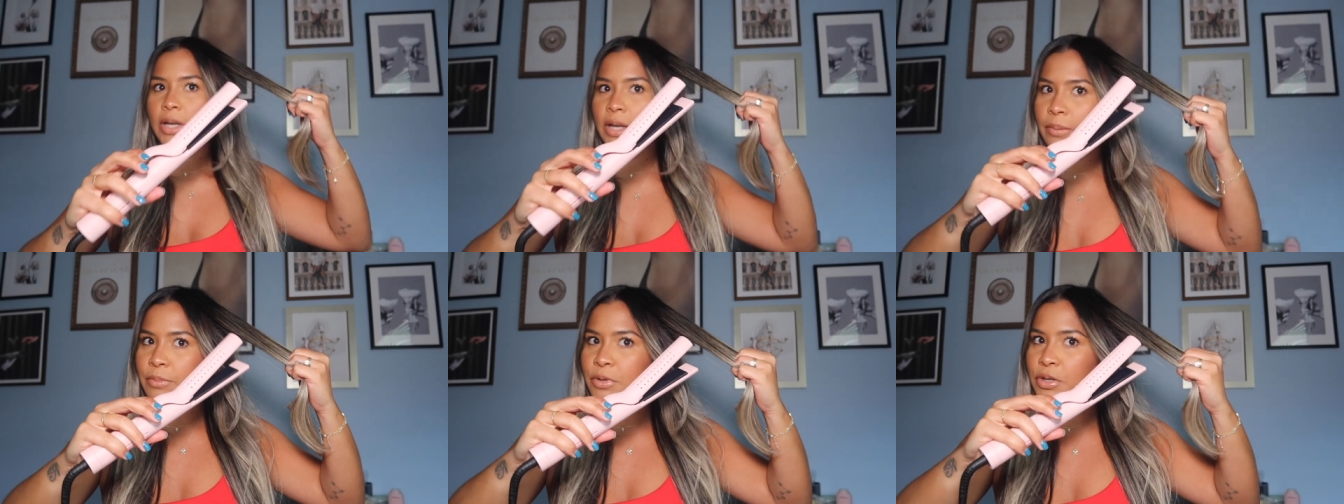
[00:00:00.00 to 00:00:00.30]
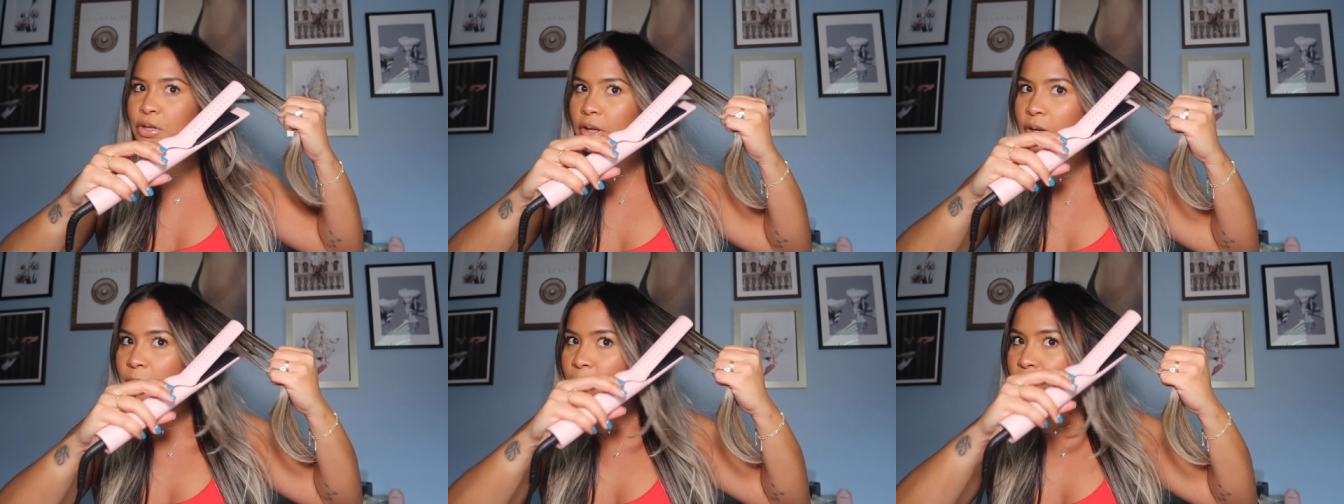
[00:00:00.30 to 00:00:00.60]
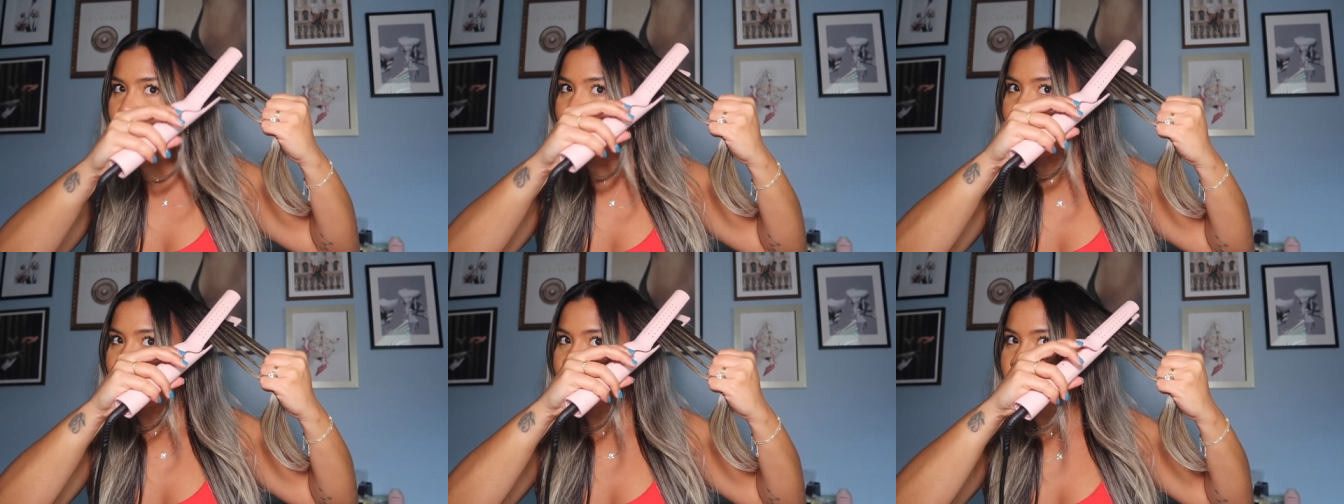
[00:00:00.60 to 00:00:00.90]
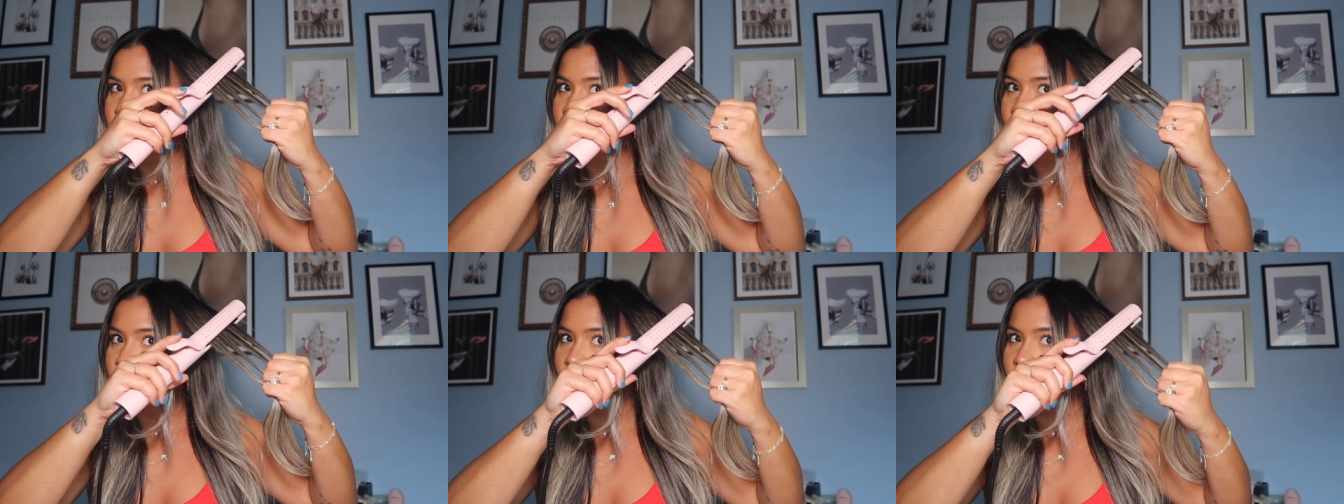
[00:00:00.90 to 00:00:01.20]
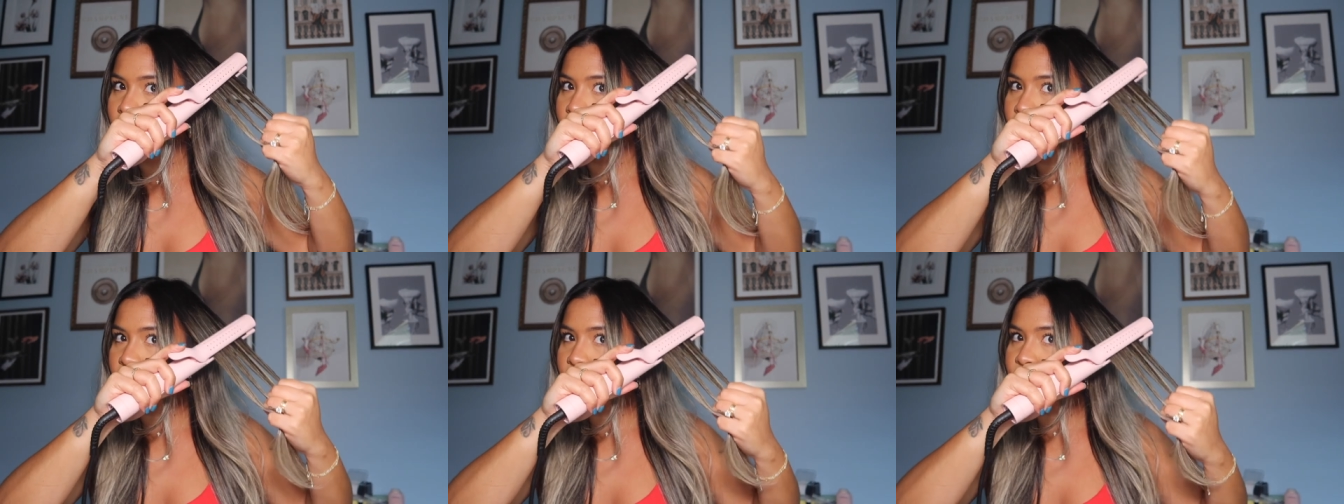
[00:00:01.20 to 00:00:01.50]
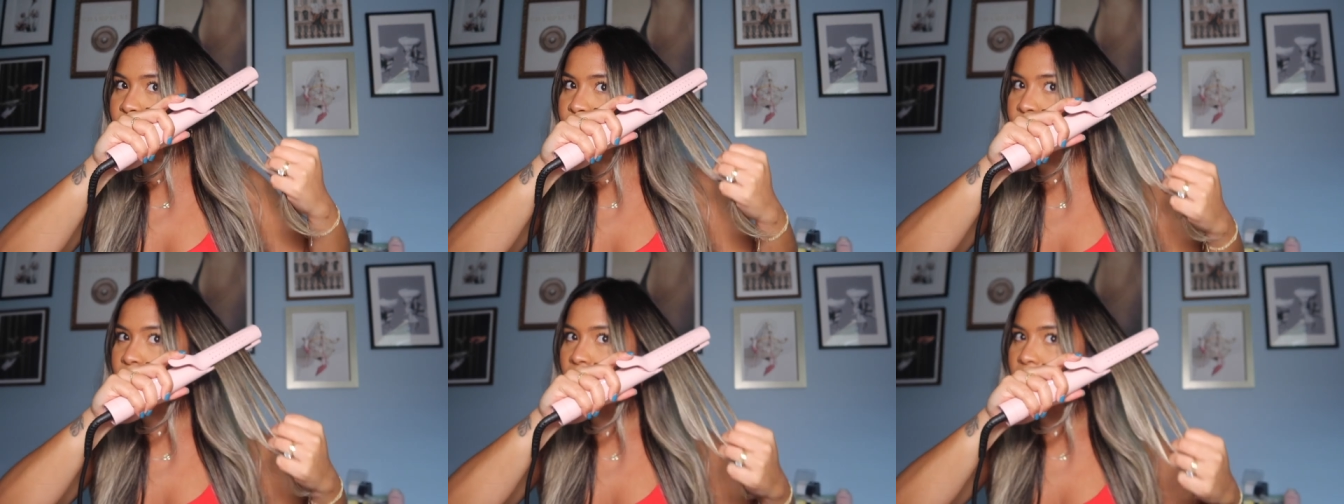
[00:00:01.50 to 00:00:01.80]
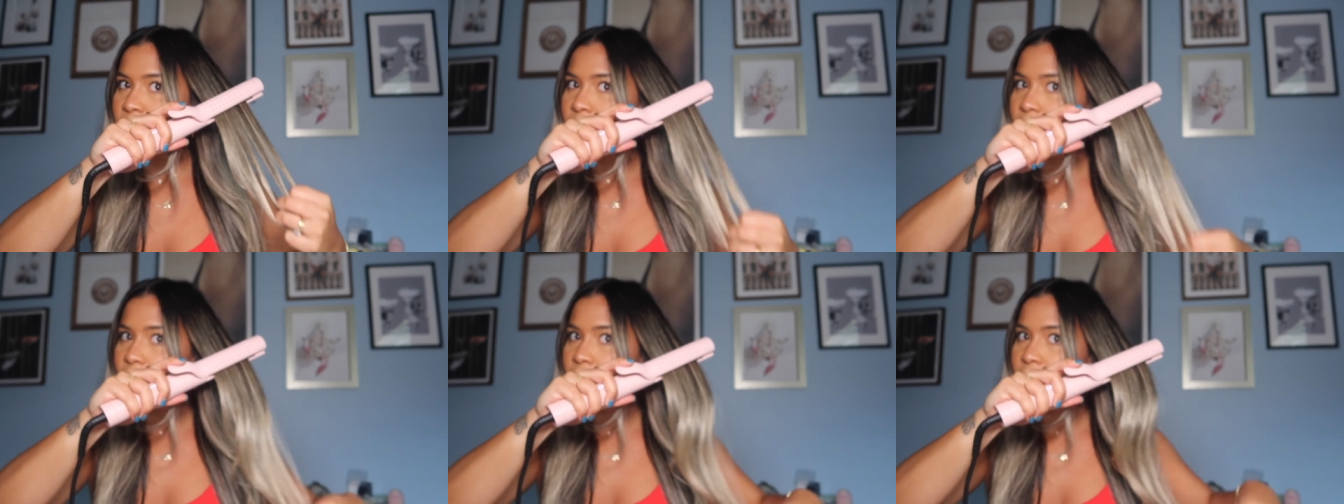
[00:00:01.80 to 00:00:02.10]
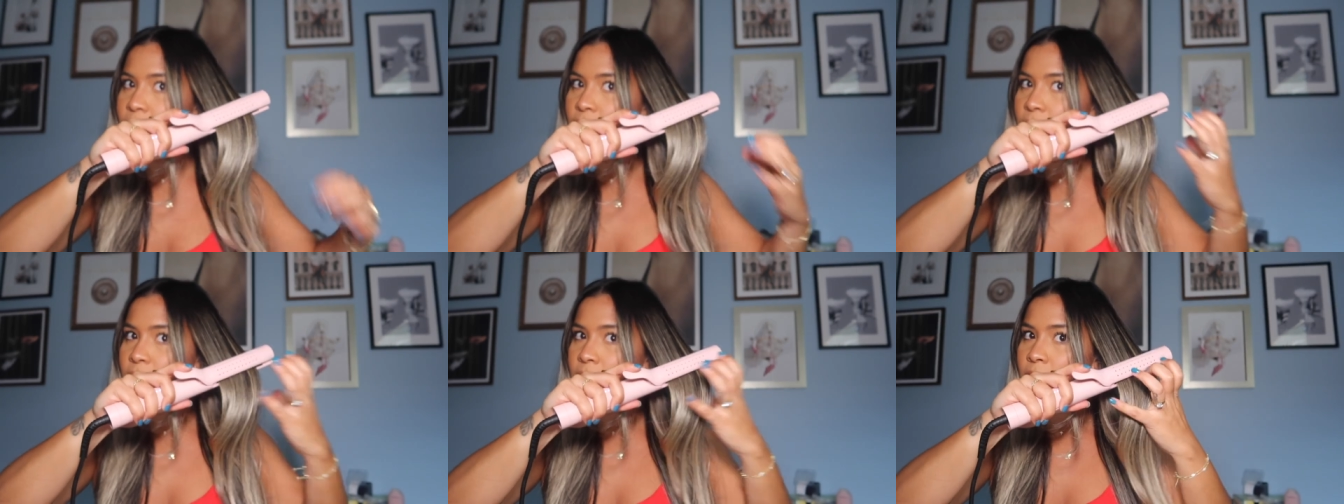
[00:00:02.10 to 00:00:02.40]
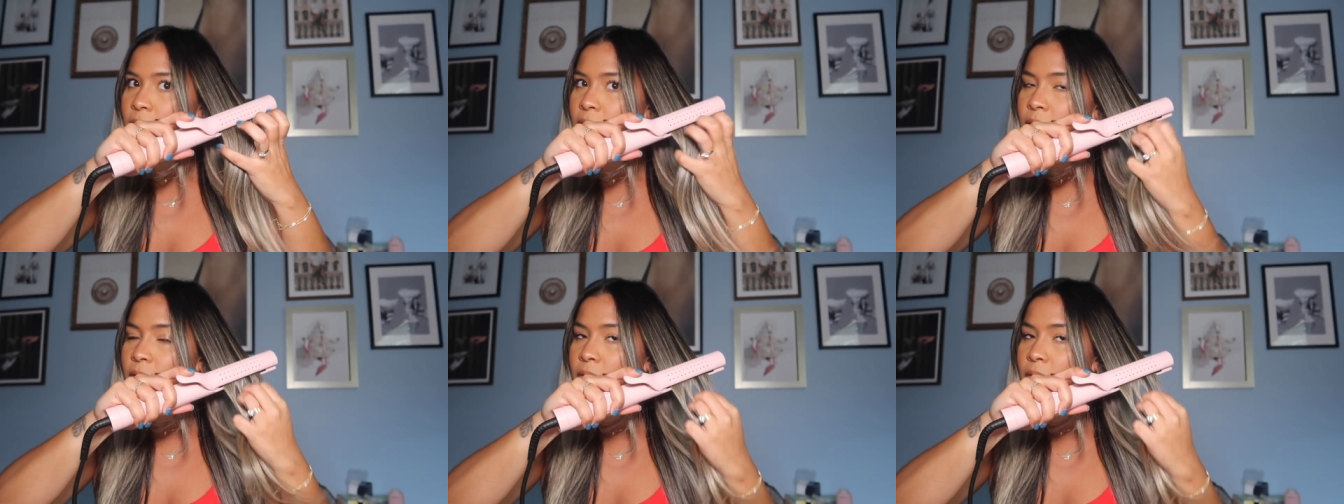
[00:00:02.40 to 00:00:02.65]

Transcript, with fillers: and I'm just gonna pass the flat iron